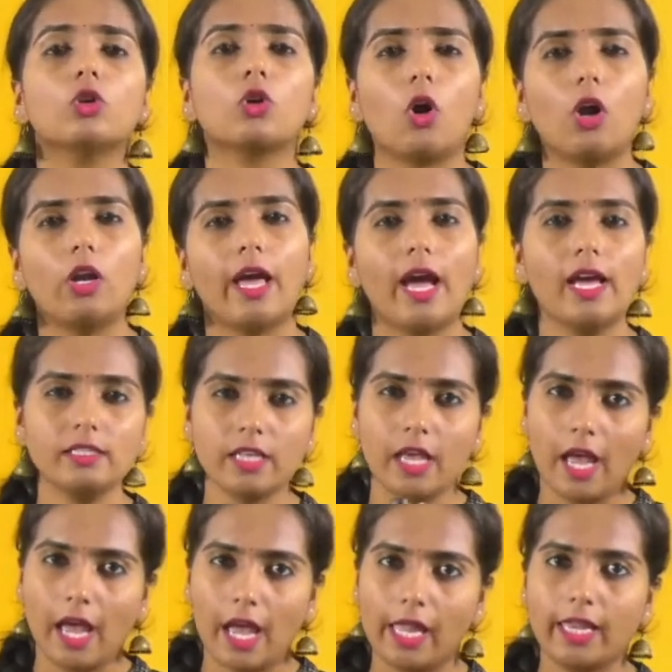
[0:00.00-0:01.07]
electrolytic
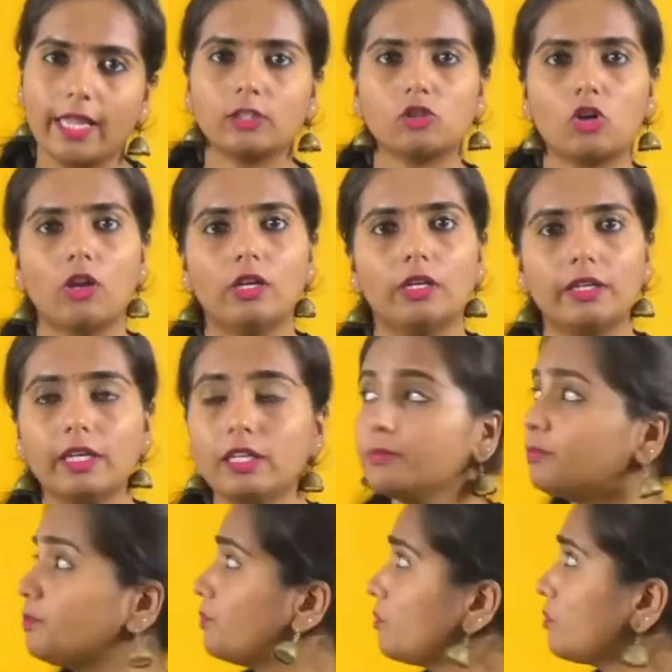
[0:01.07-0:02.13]

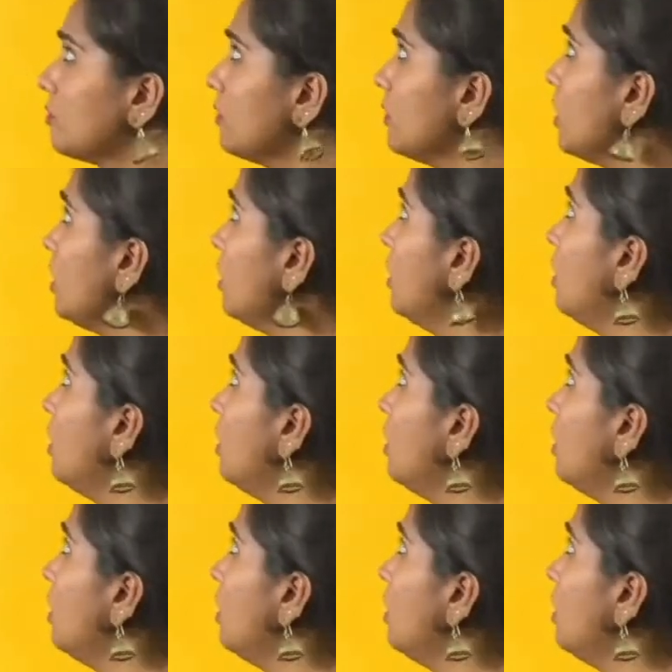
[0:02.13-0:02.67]
reduction.